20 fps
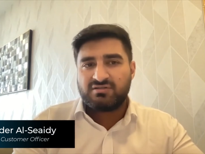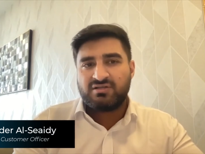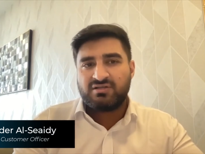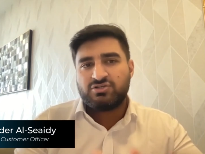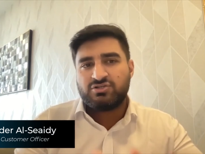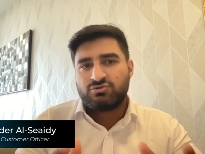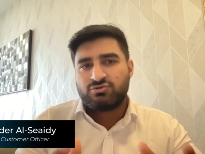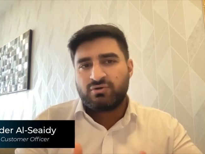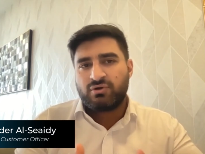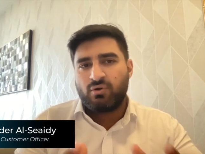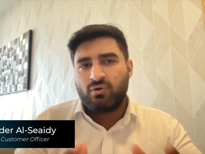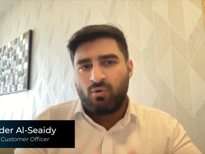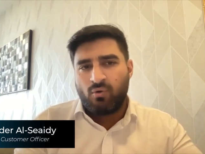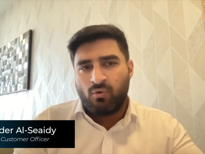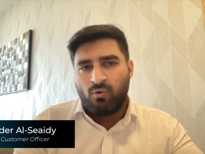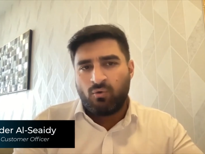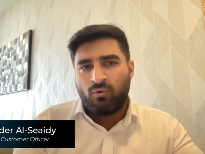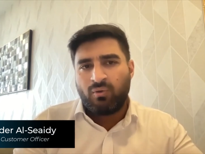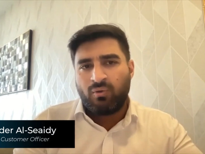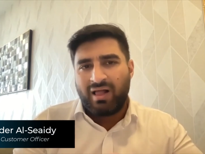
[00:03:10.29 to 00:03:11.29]
ensuring
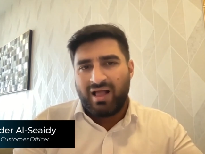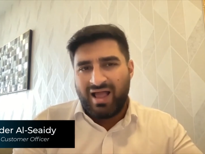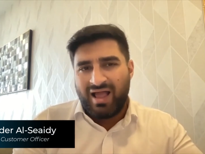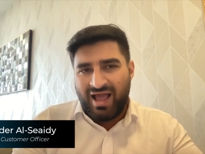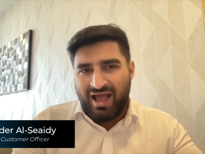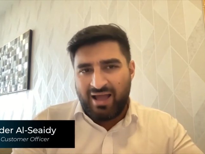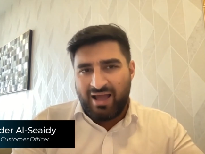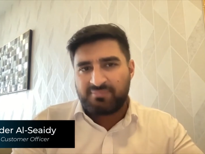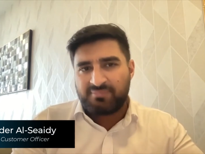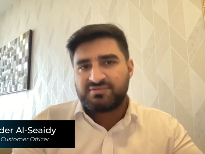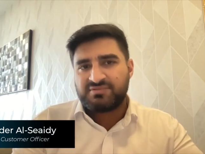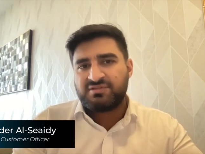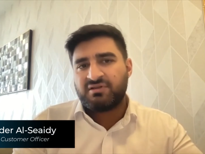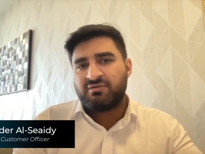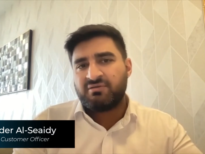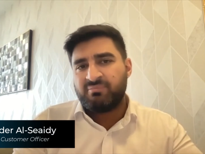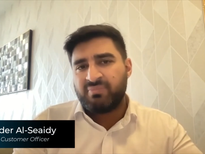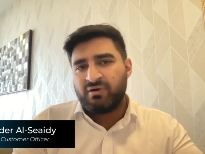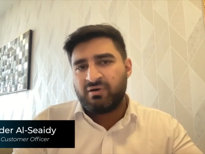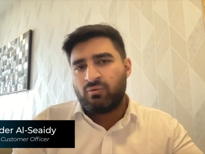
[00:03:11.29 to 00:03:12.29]
all apps that
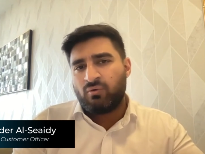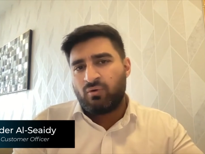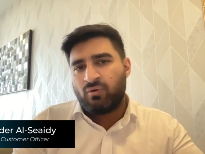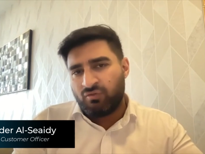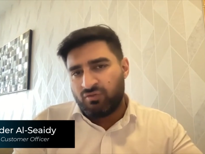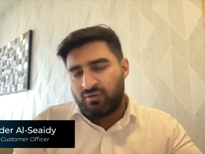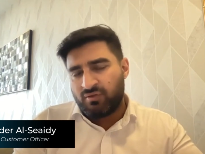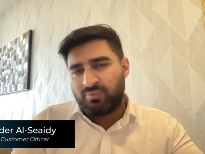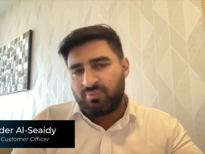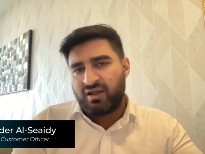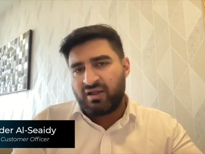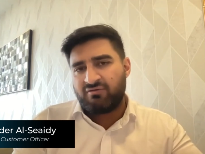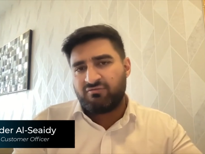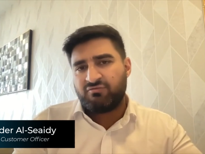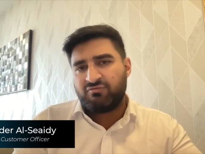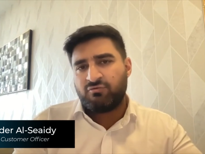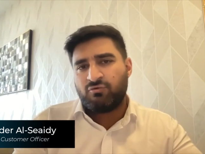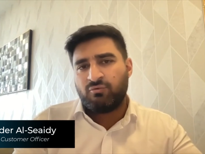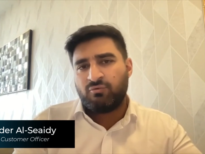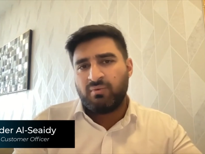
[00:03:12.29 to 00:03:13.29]
are built on the
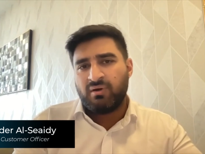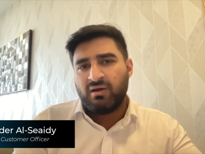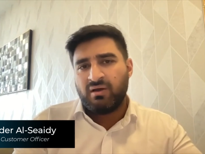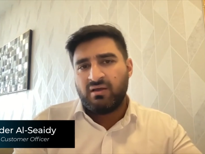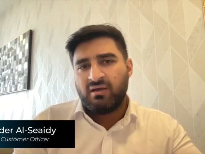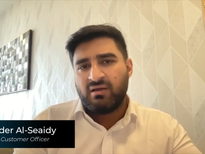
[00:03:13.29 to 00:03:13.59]
platform